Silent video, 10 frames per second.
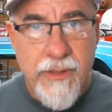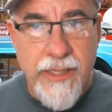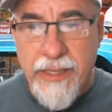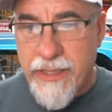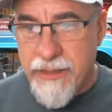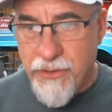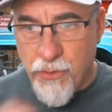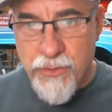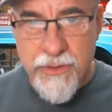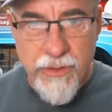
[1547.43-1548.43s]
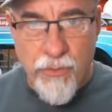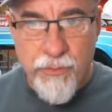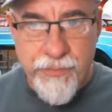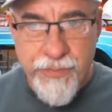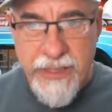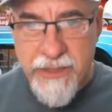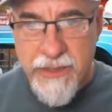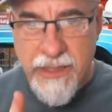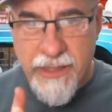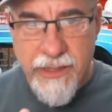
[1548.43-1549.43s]
and I had the old
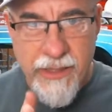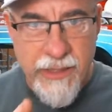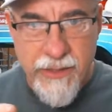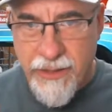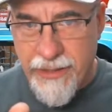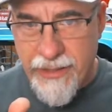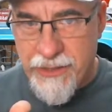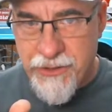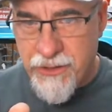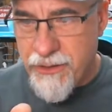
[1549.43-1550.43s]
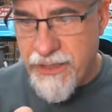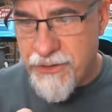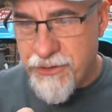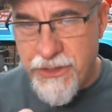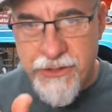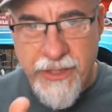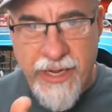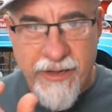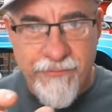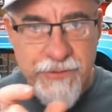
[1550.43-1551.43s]
pieces, and I cut it into like inch and a
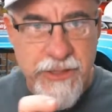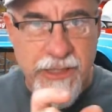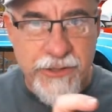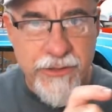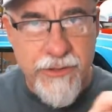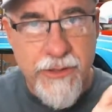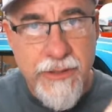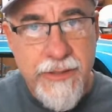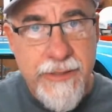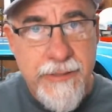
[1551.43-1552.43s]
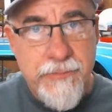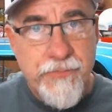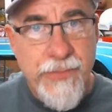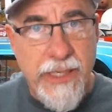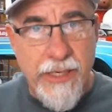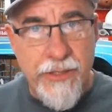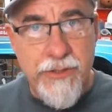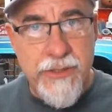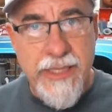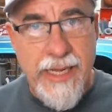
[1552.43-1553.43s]
half sections, and I
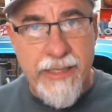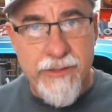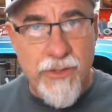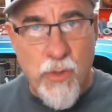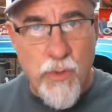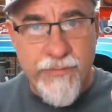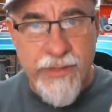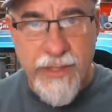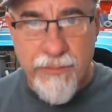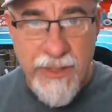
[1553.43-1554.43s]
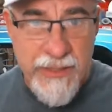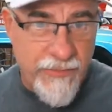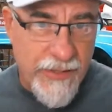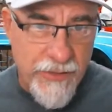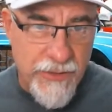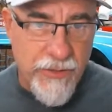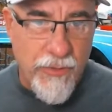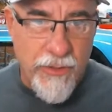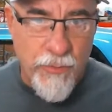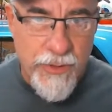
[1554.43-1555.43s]
used that to hold everything in place. In fact, they're
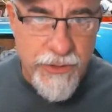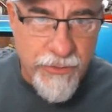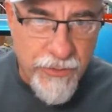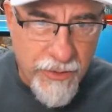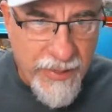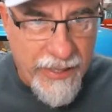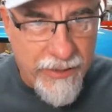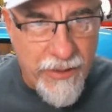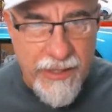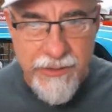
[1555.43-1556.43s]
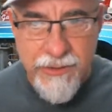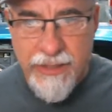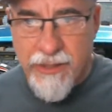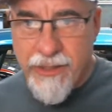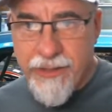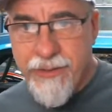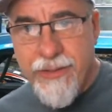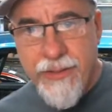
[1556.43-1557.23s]
still on the windshield in the back glass area,